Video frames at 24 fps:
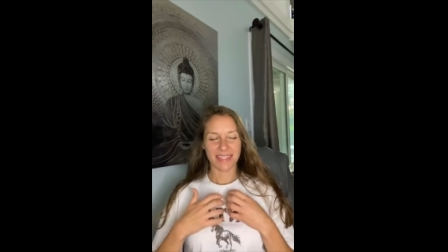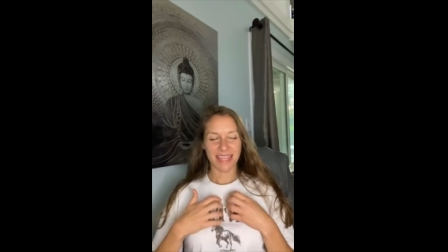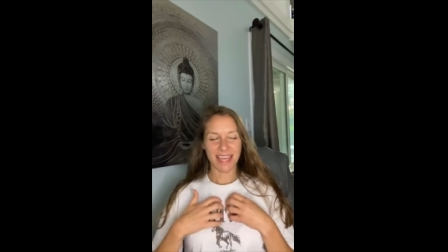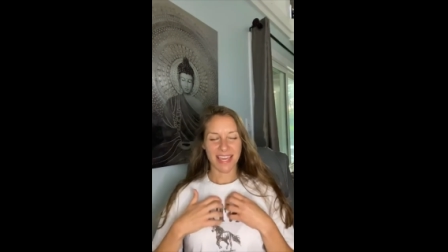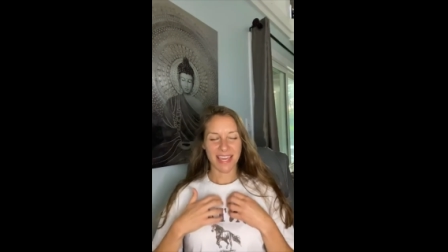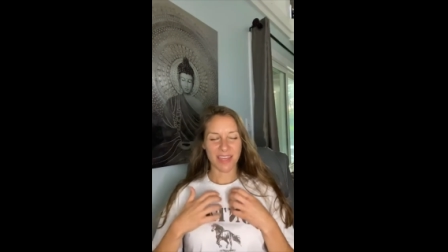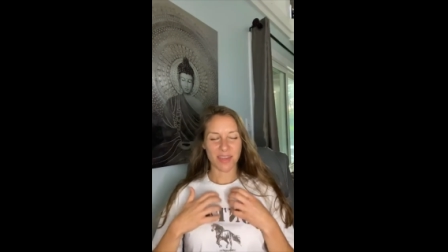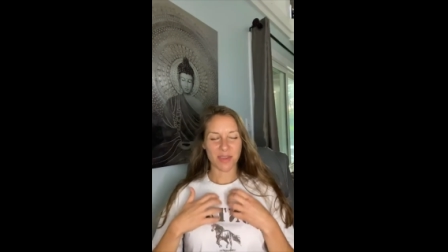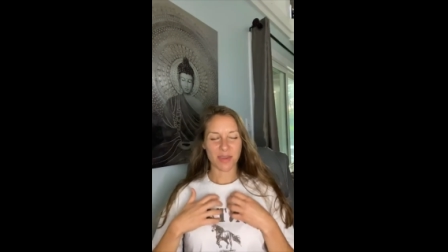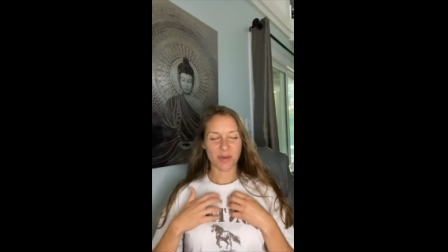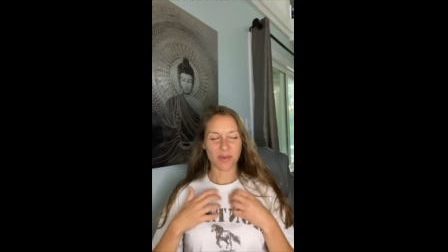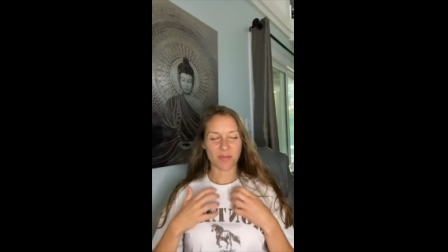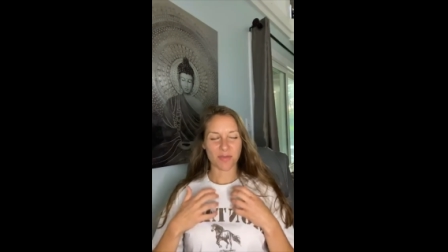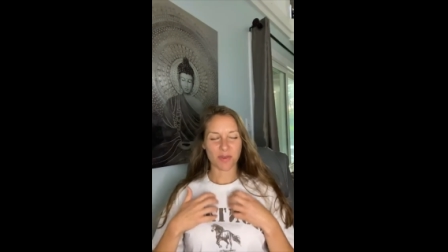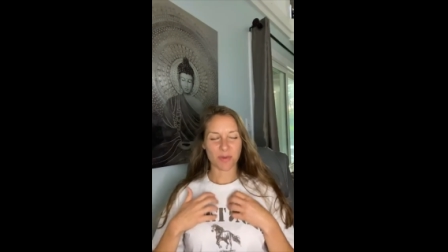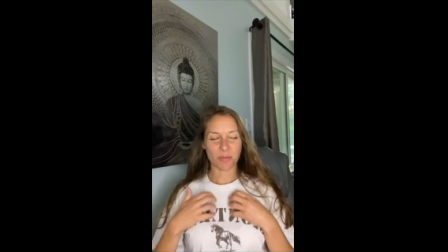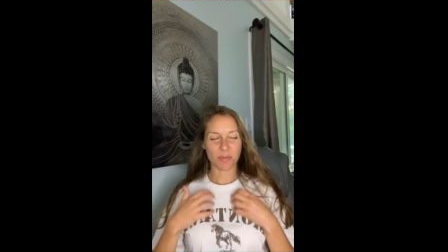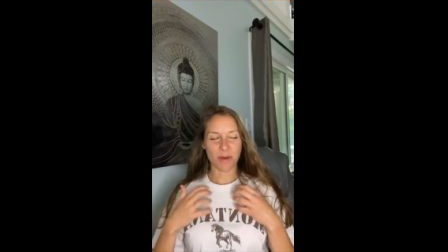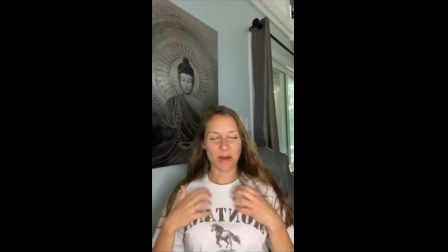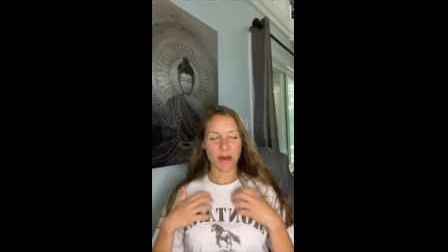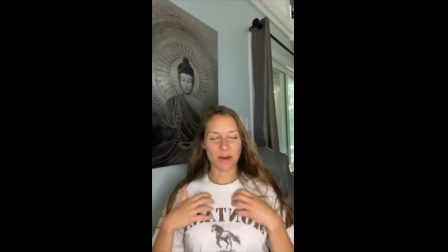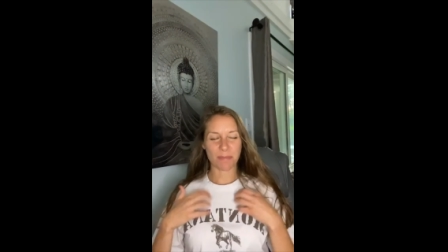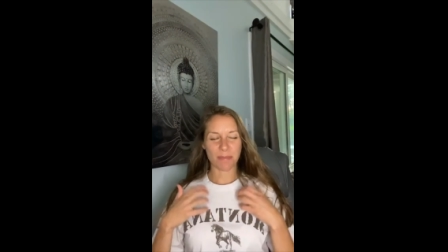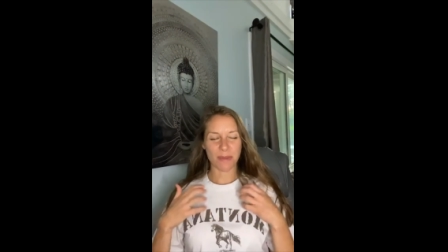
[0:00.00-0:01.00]
Thank you for
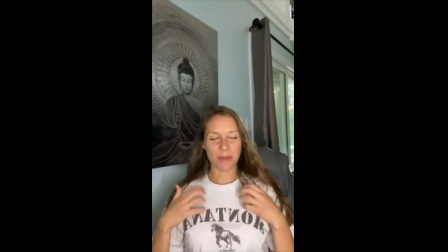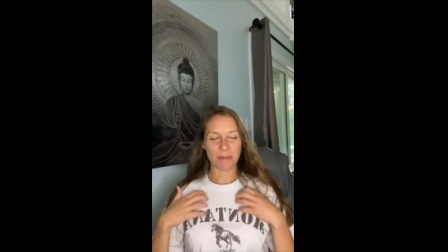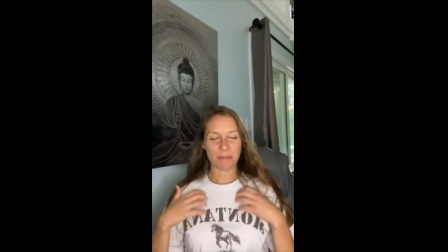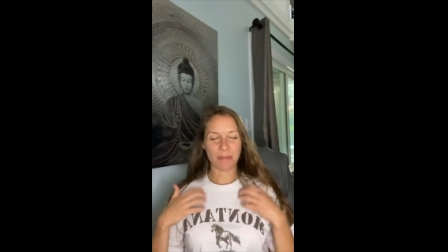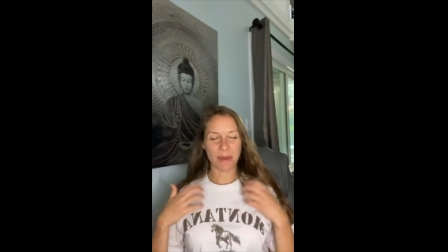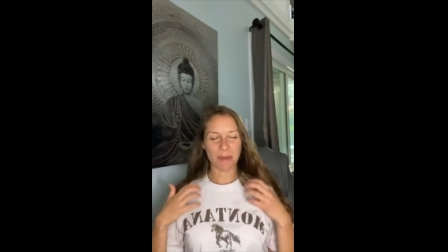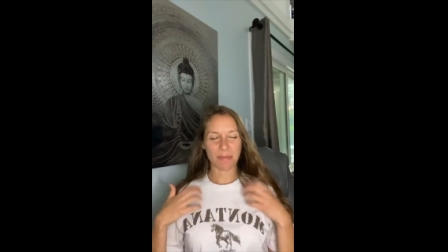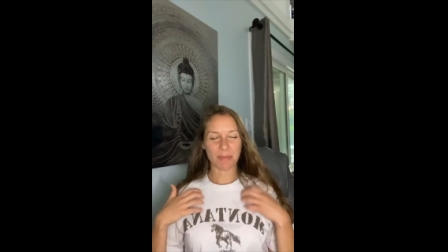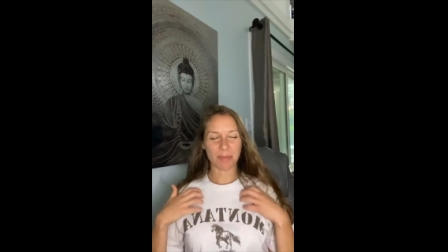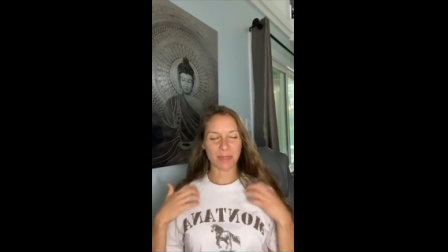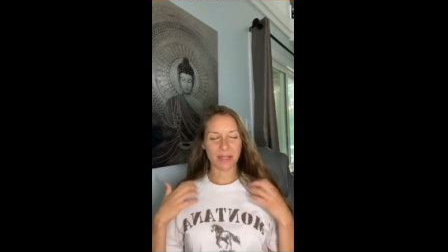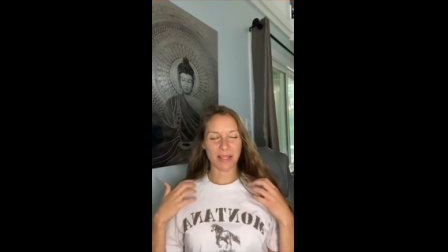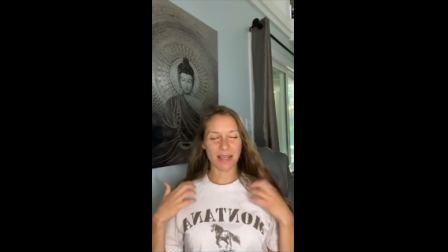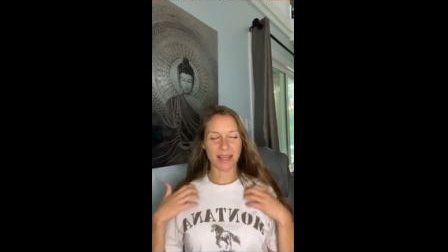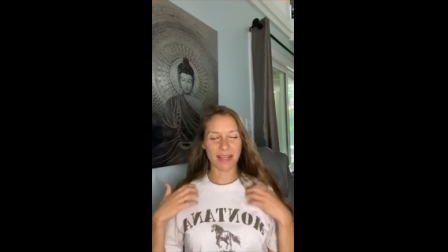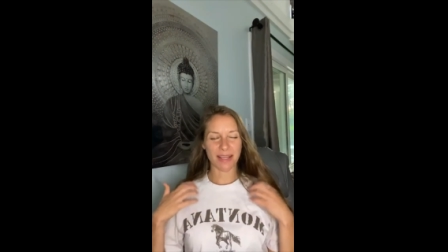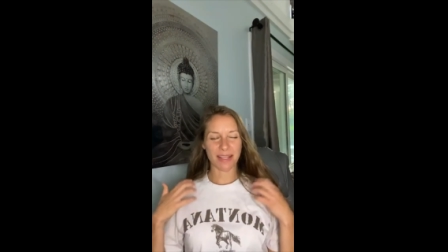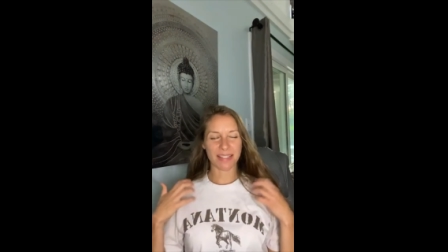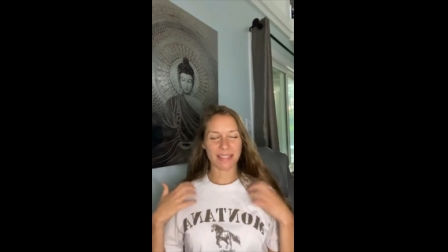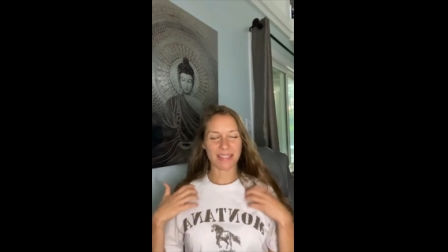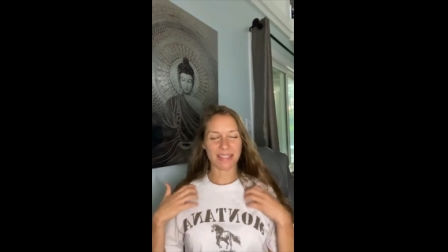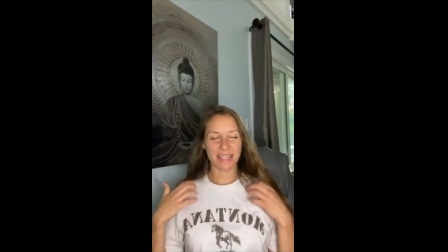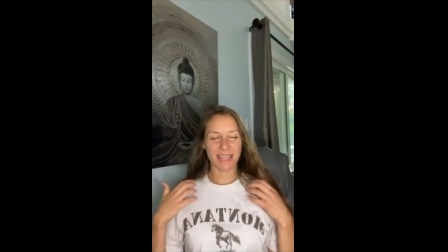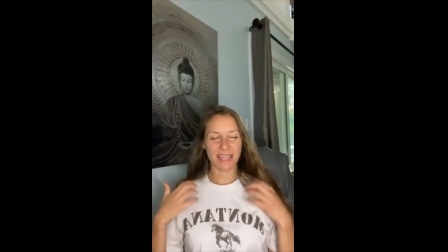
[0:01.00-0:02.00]
pumping my blood.